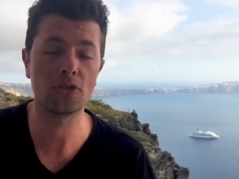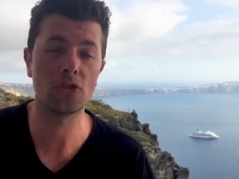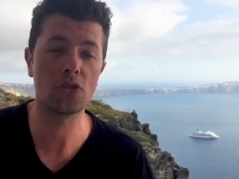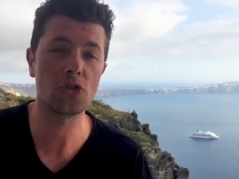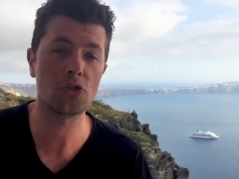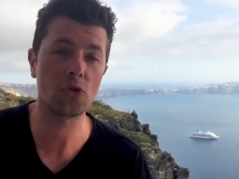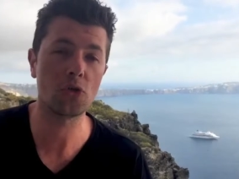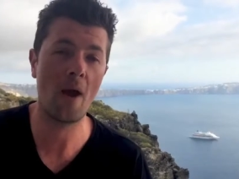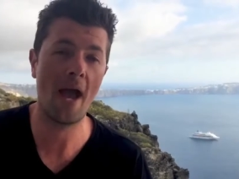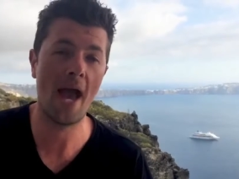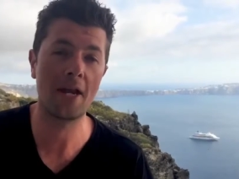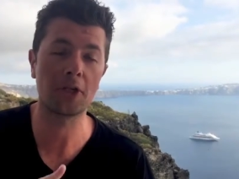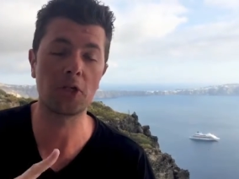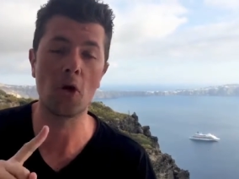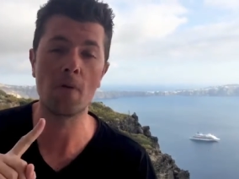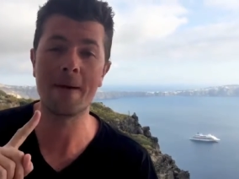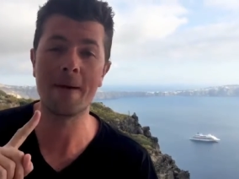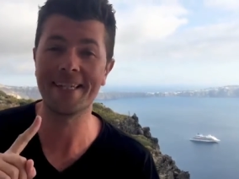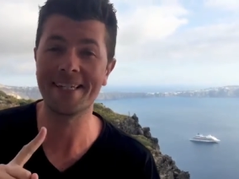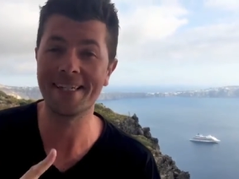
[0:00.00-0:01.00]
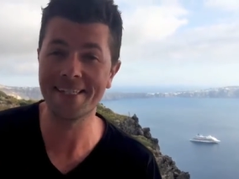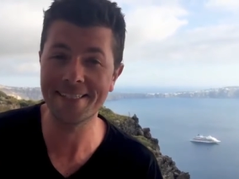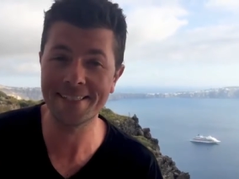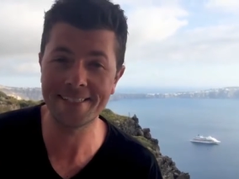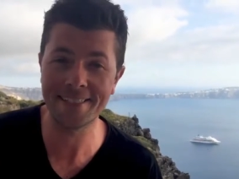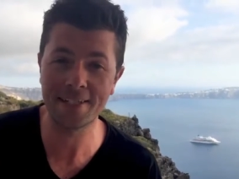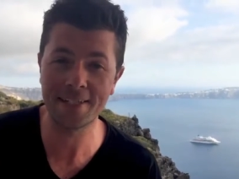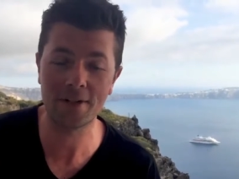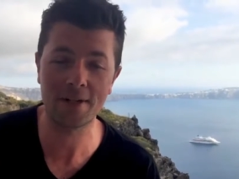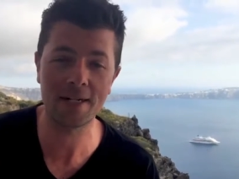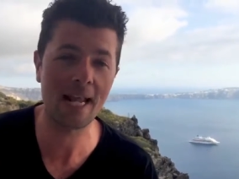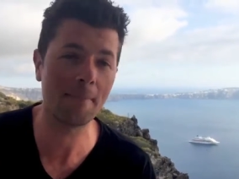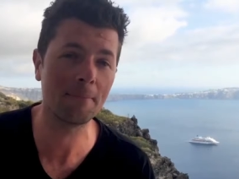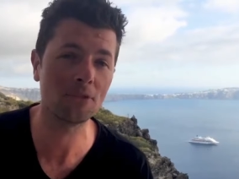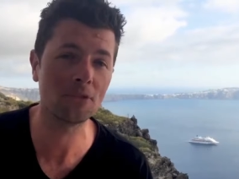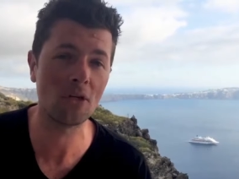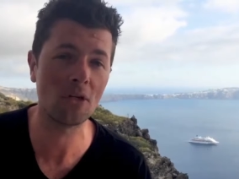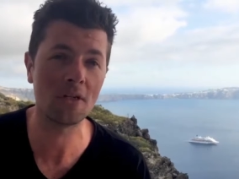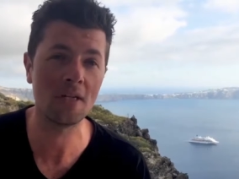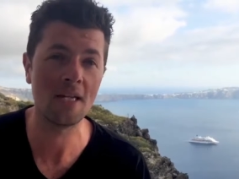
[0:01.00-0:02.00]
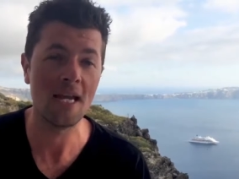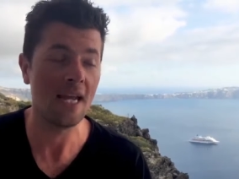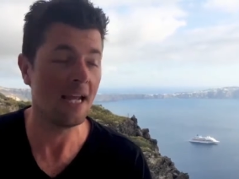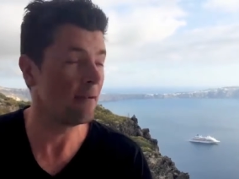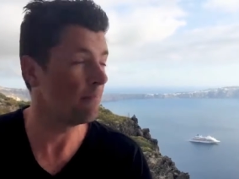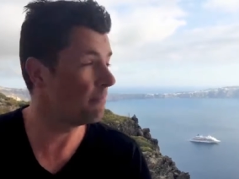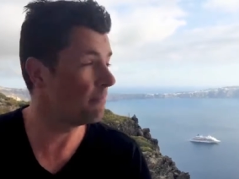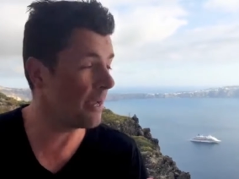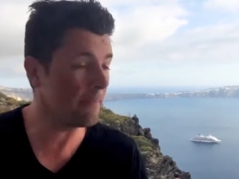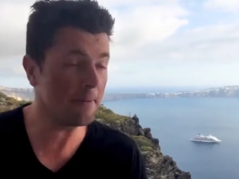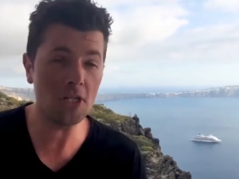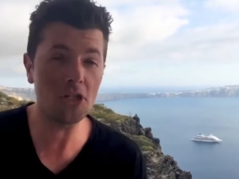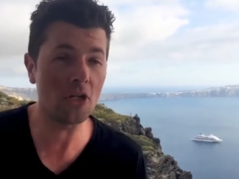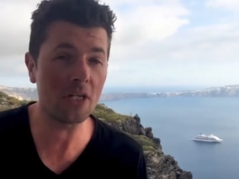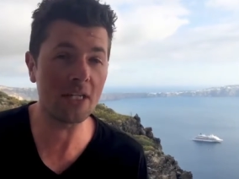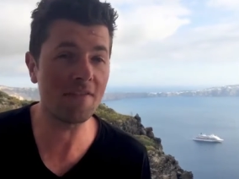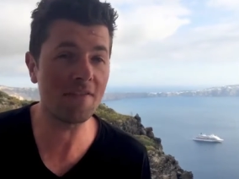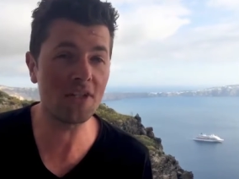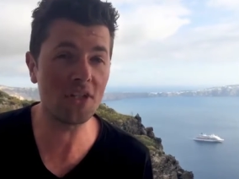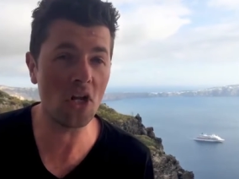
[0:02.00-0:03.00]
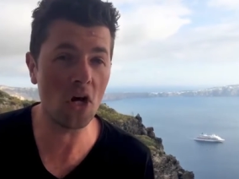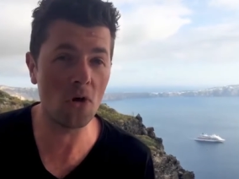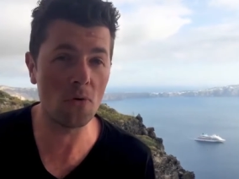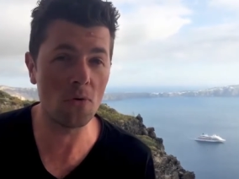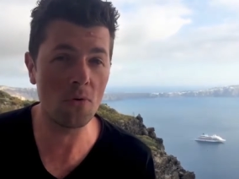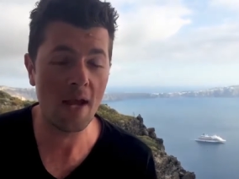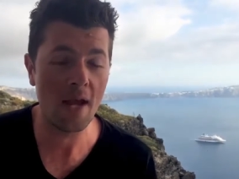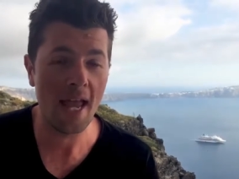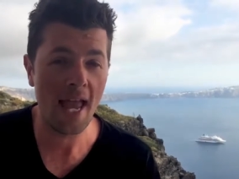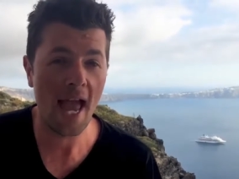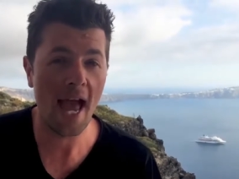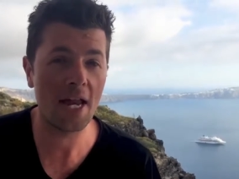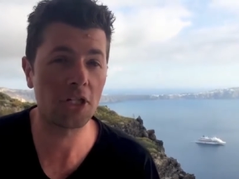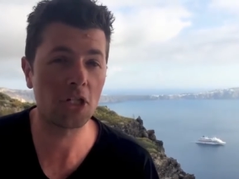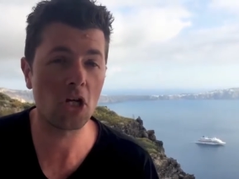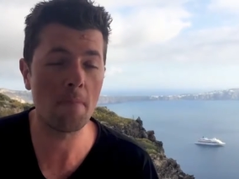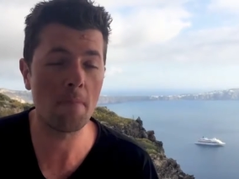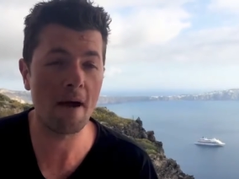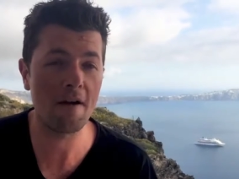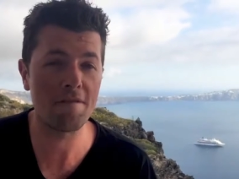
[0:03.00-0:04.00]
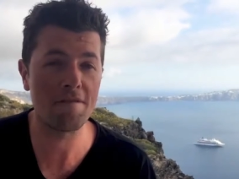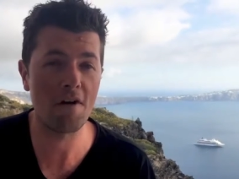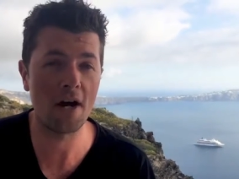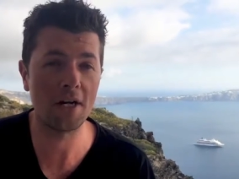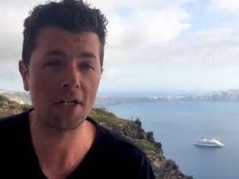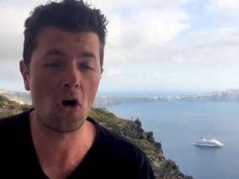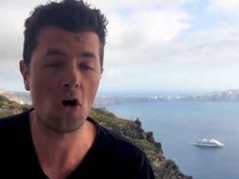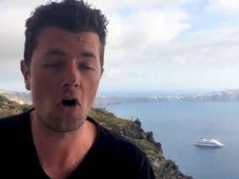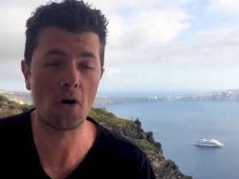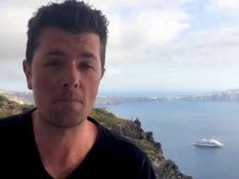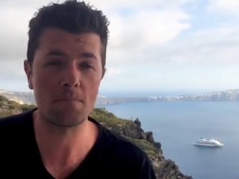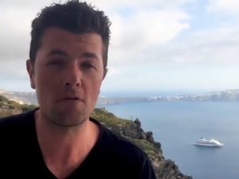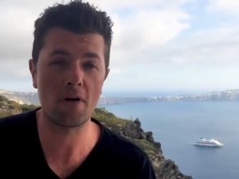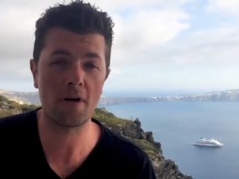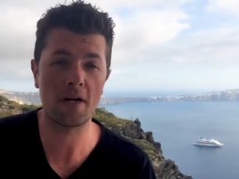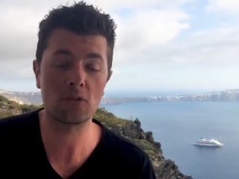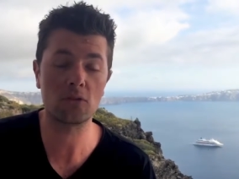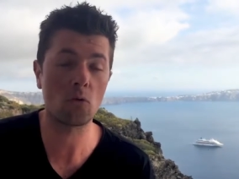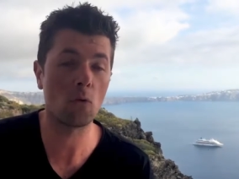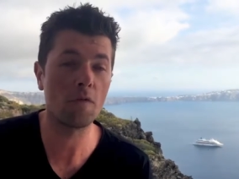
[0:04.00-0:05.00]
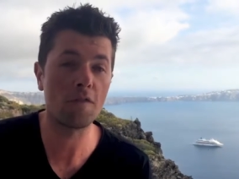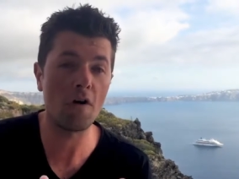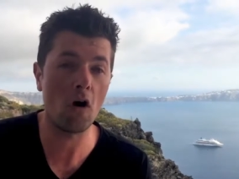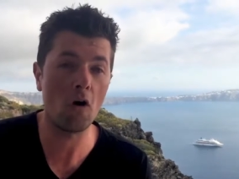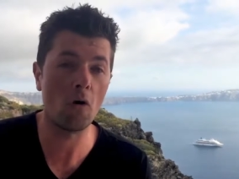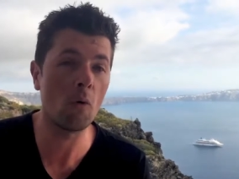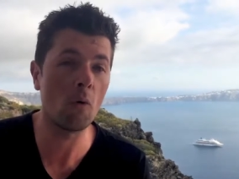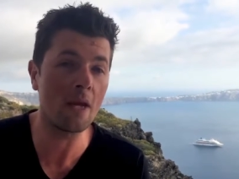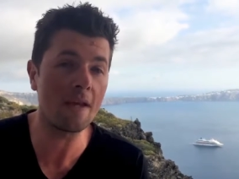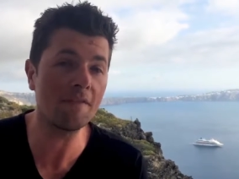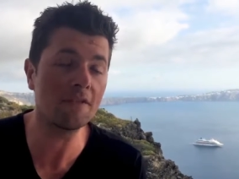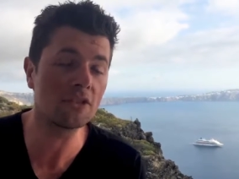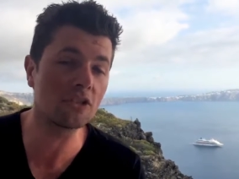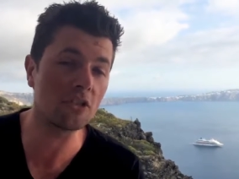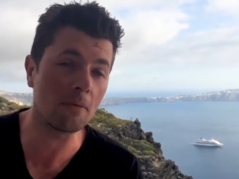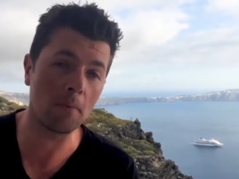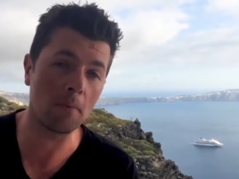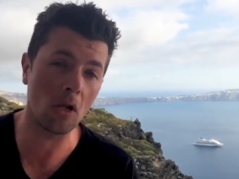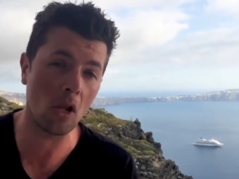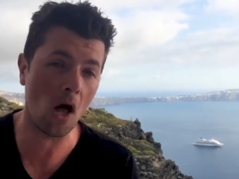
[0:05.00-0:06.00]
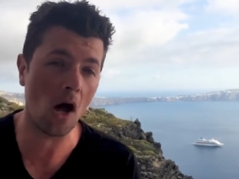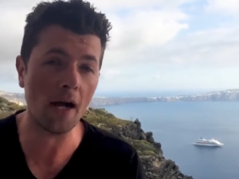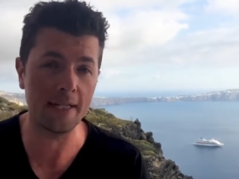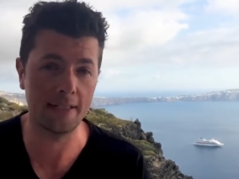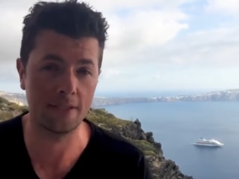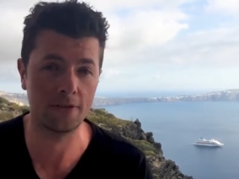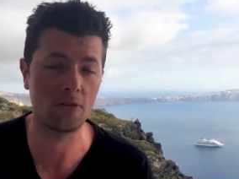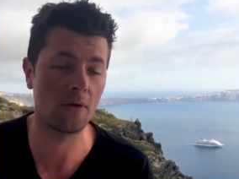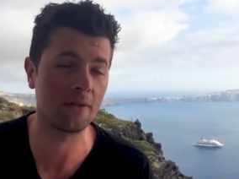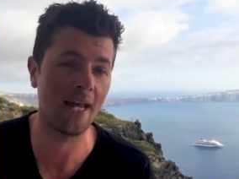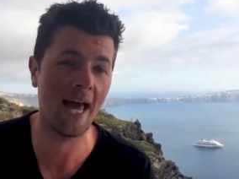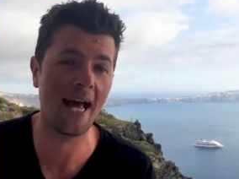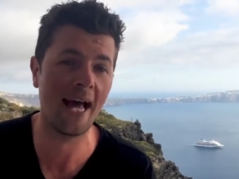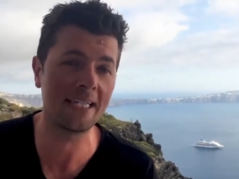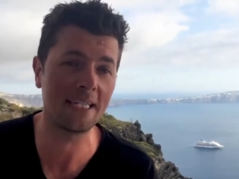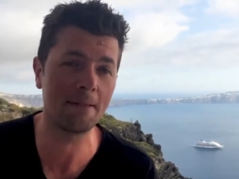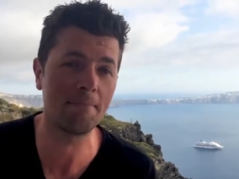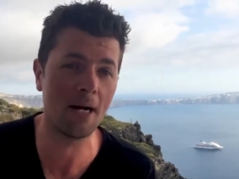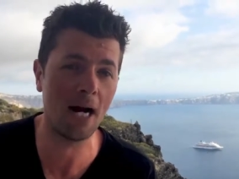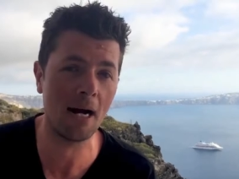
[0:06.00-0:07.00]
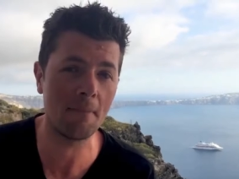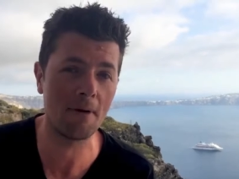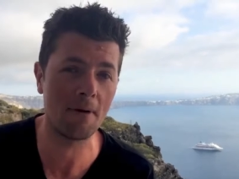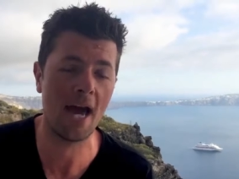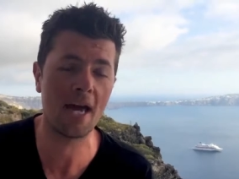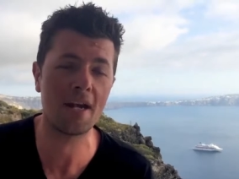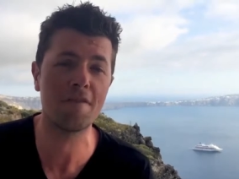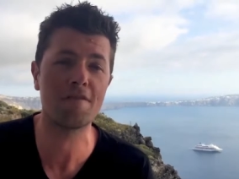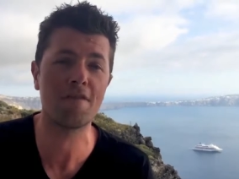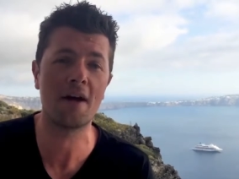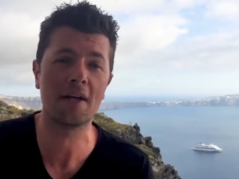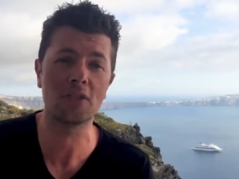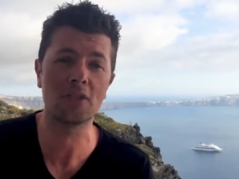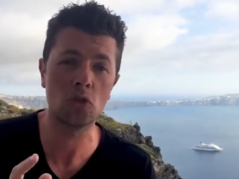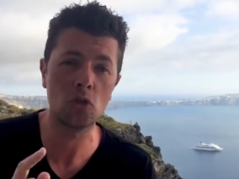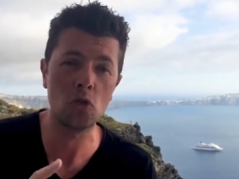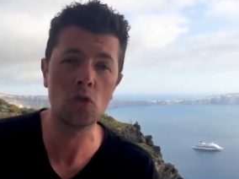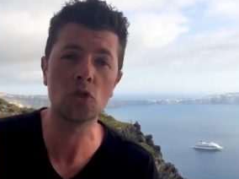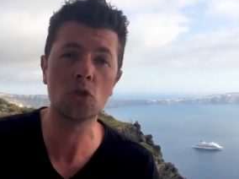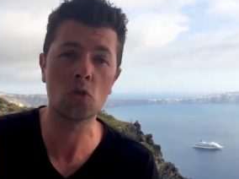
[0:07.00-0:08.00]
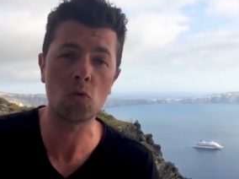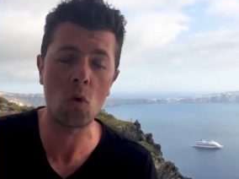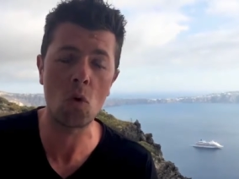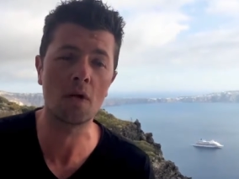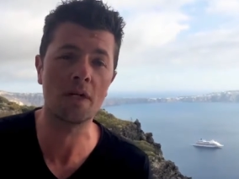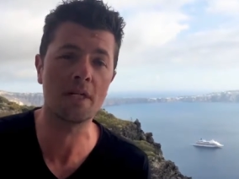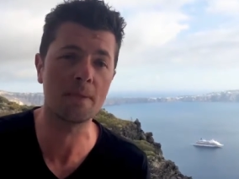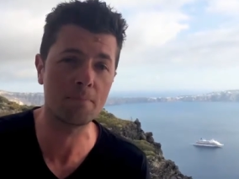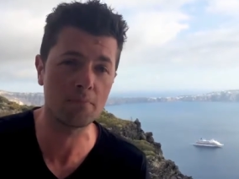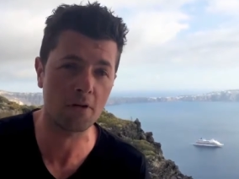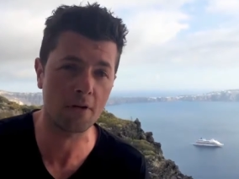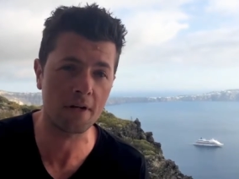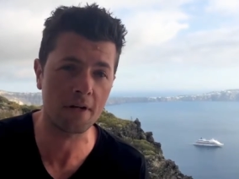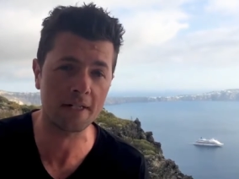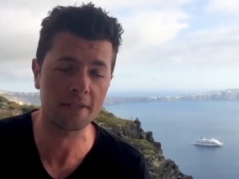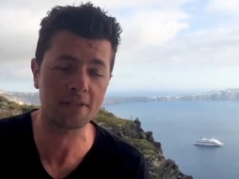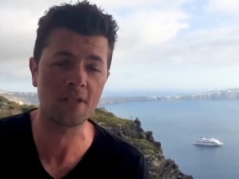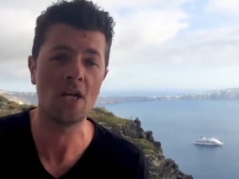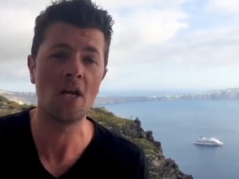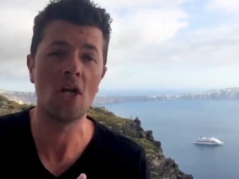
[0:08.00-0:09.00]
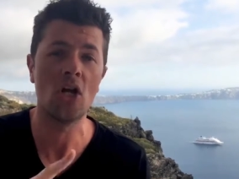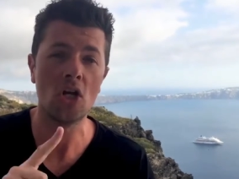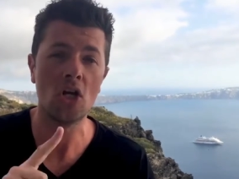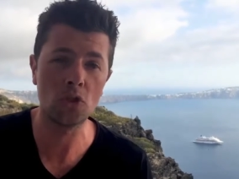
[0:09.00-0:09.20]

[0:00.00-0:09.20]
not too sure how to go about listing it on Amazon. Maybe you don't even know how to go about finding hot products or even suppliers on Alibaba, how to find good quality products,